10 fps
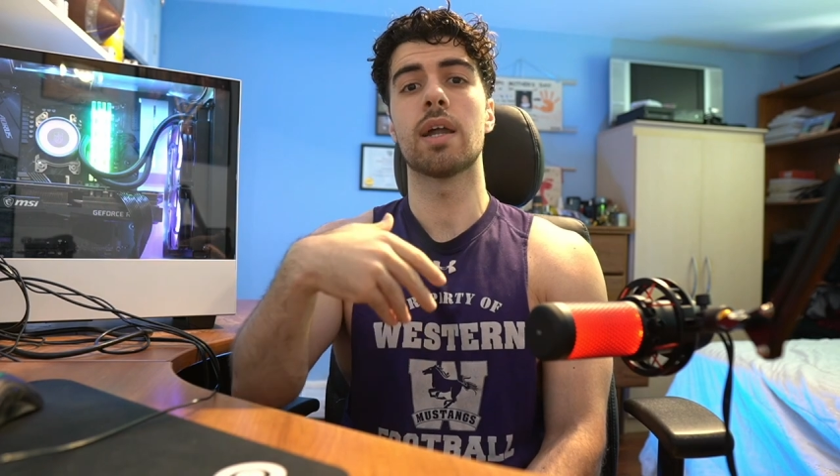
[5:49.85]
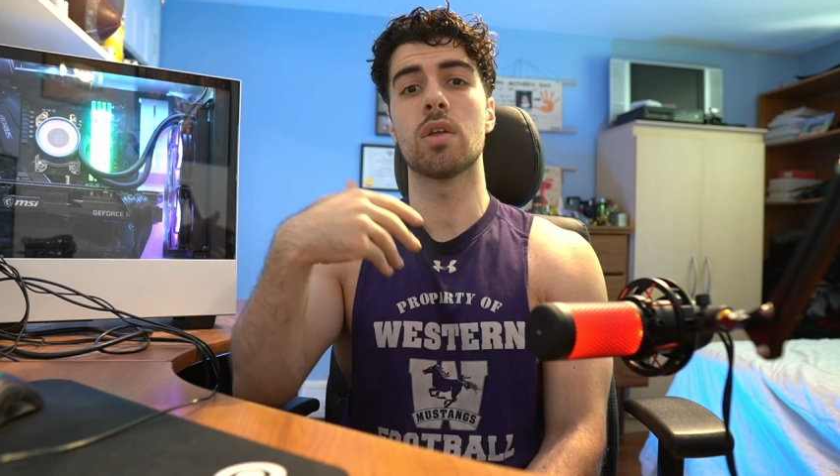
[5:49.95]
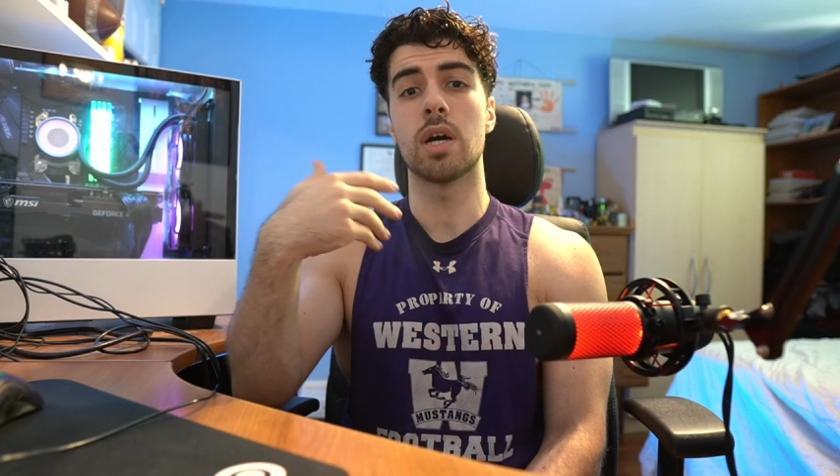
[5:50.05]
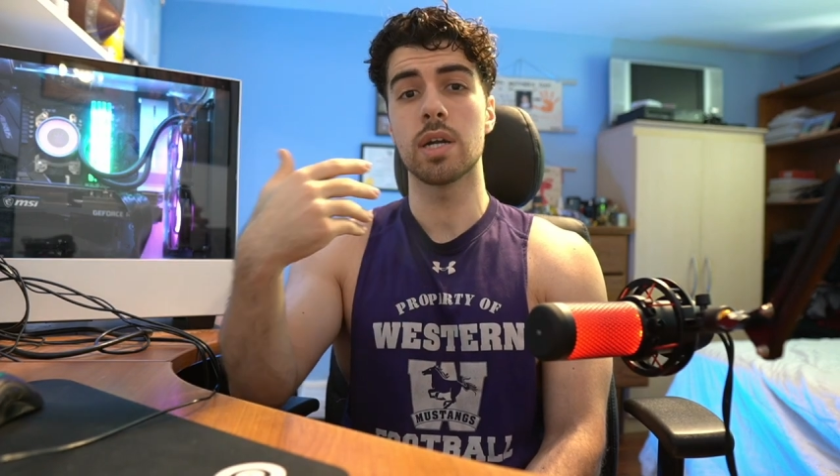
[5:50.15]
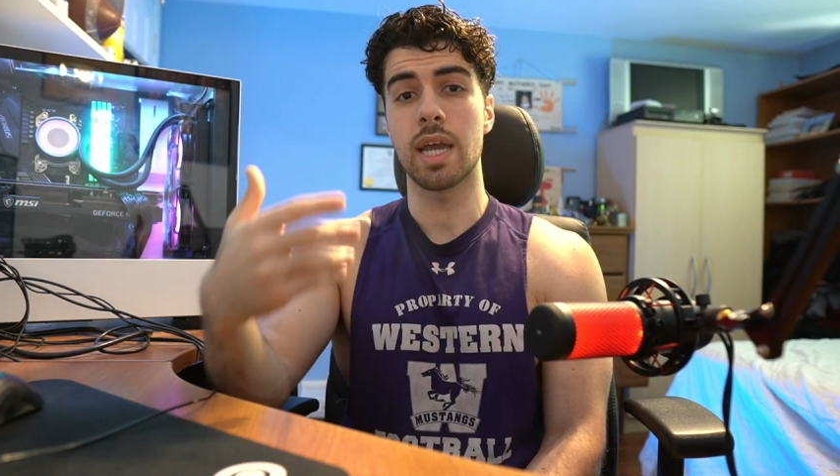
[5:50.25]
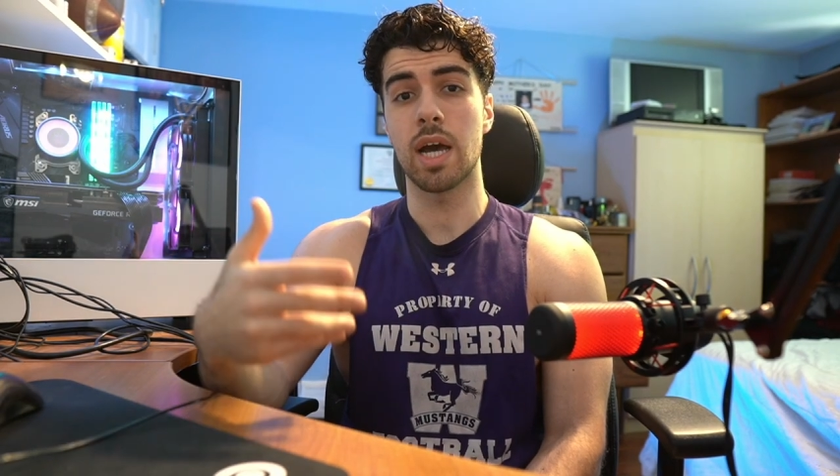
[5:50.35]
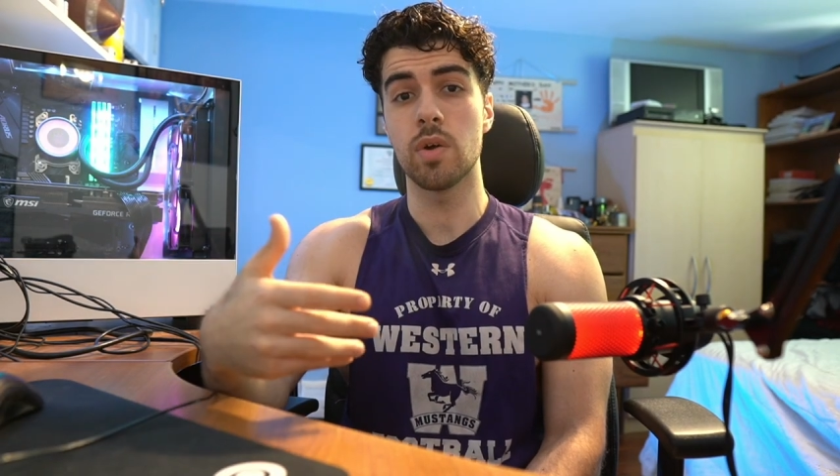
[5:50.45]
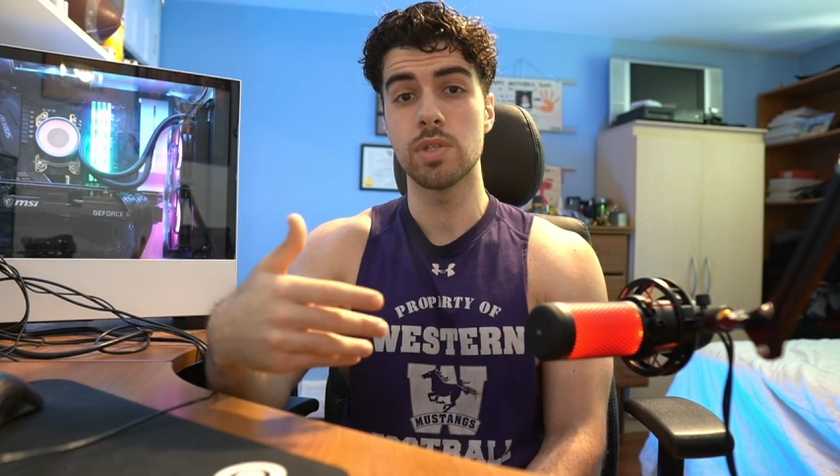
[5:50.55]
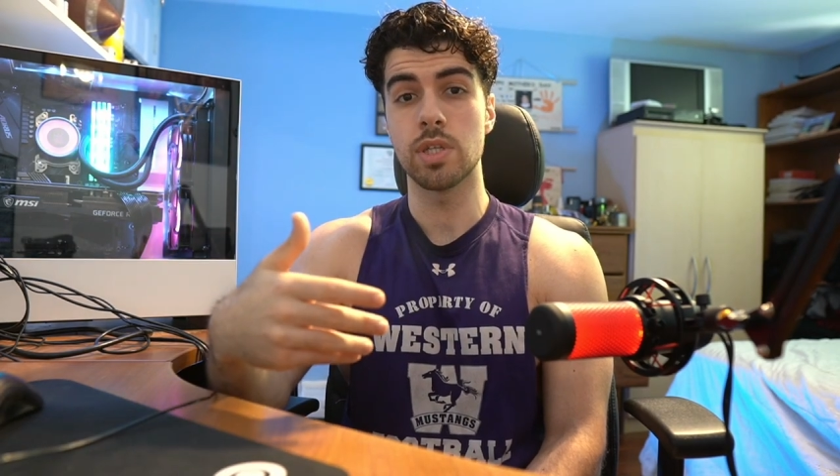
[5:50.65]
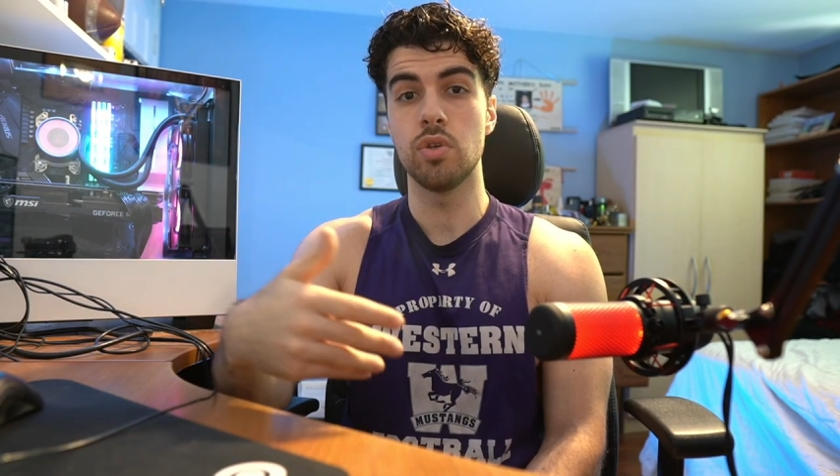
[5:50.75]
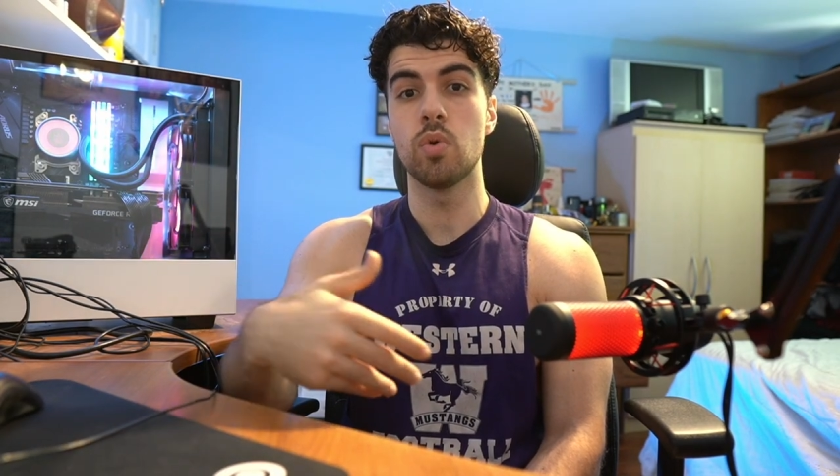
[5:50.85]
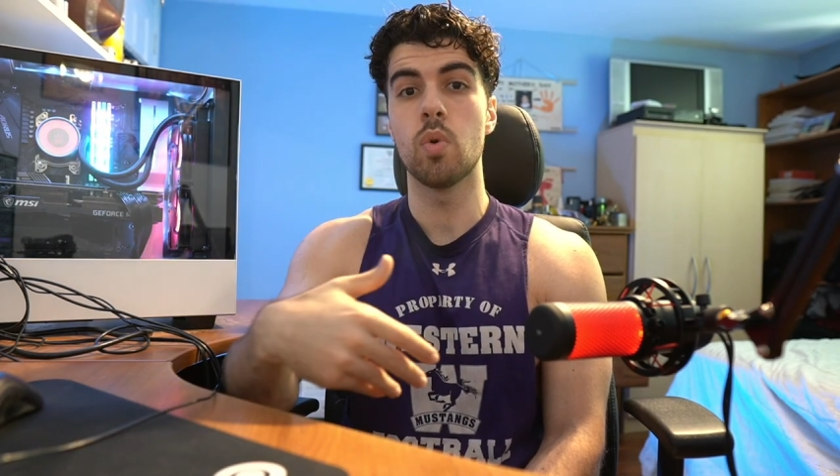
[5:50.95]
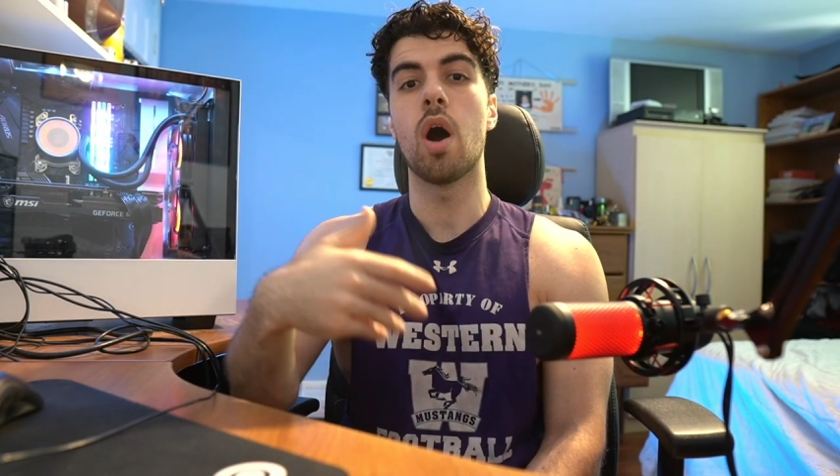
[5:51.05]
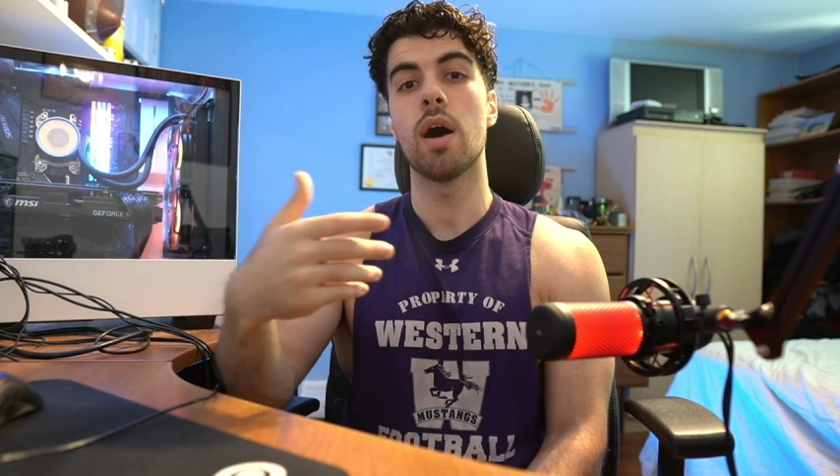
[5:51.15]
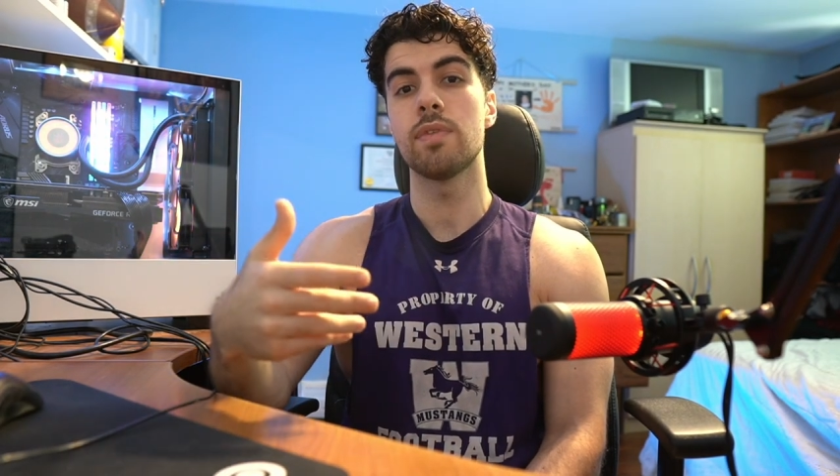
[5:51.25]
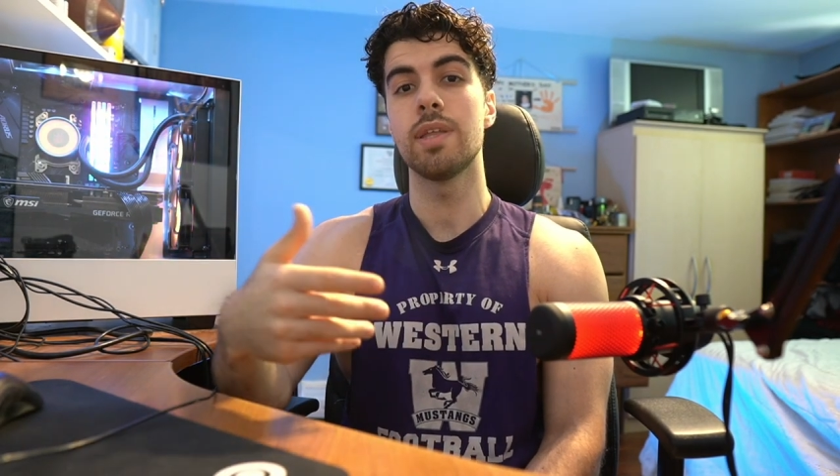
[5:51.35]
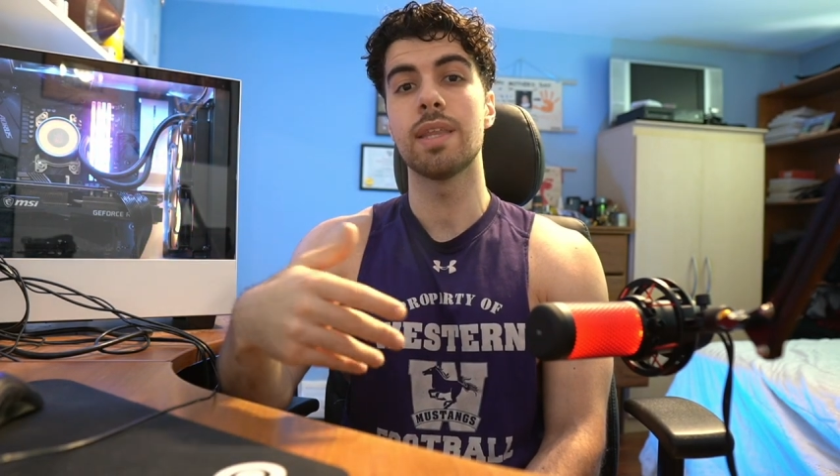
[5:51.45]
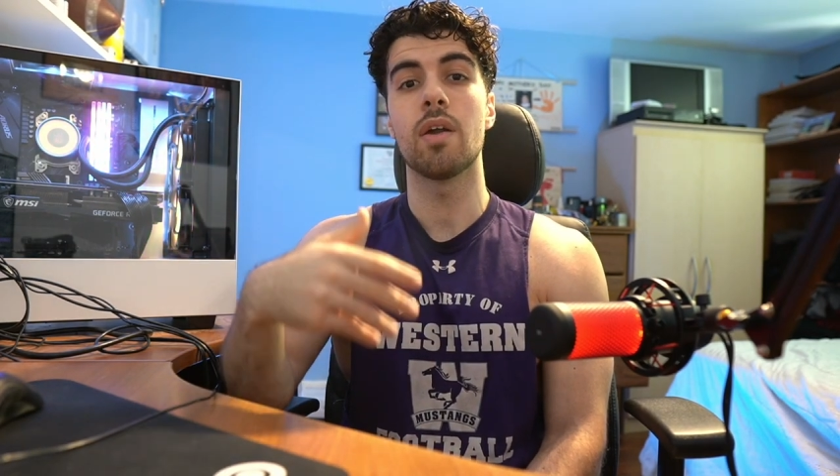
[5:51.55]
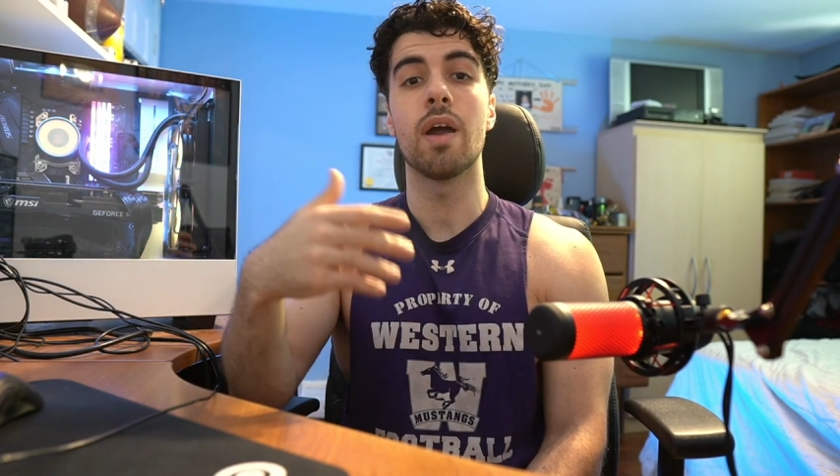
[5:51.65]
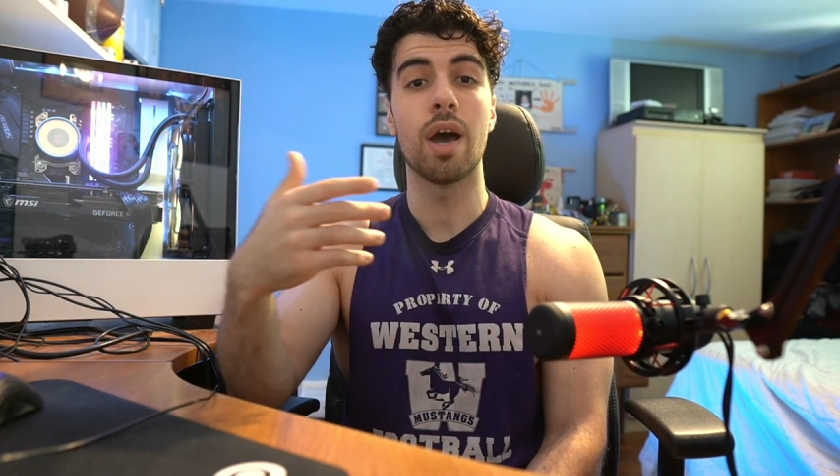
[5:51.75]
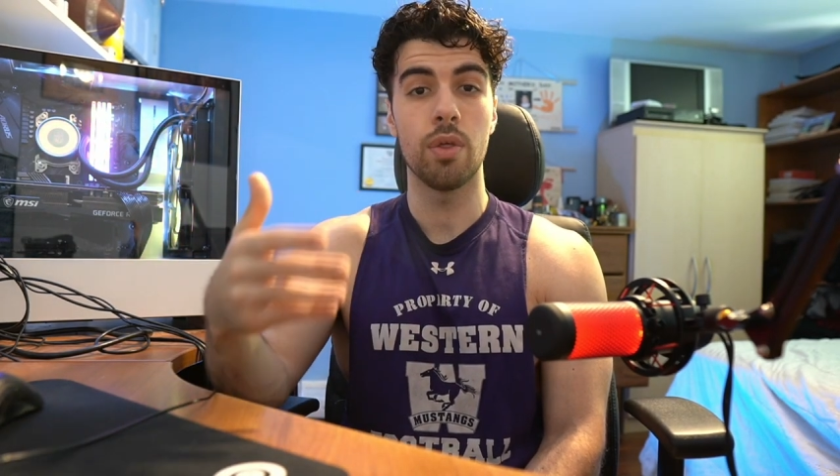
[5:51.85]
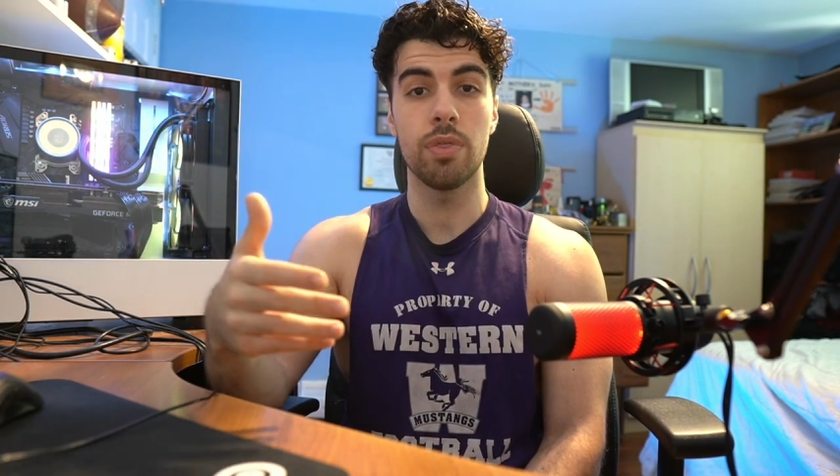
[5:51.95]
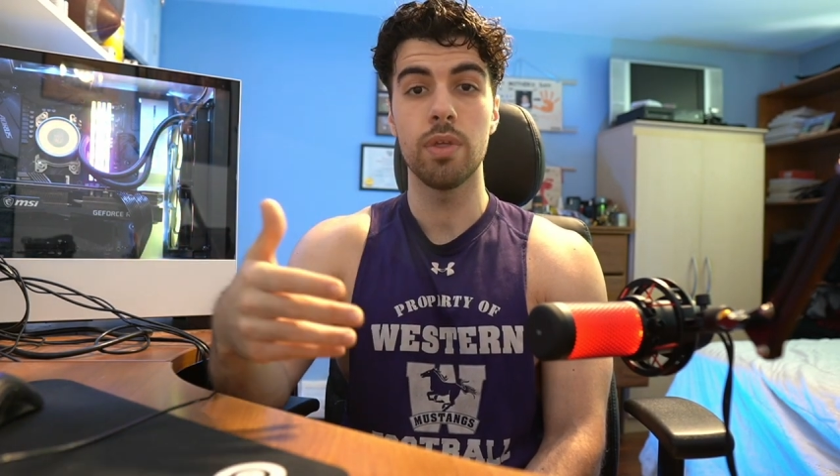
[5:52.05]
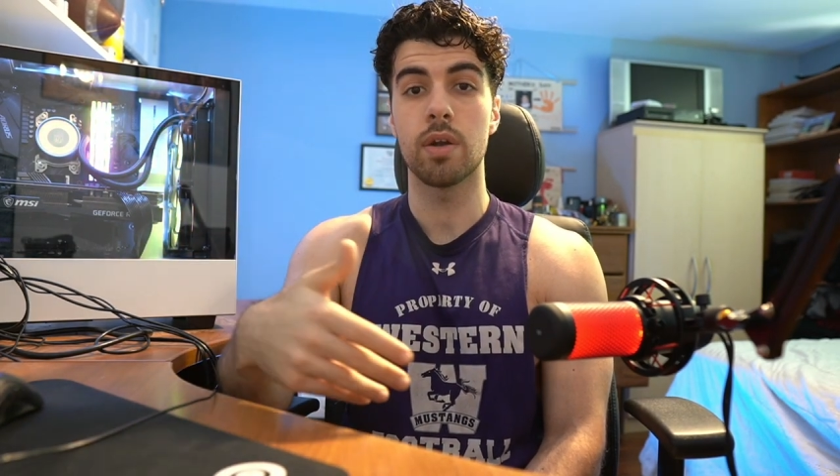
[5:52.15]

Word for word: a lot of calories in you often that are healthy,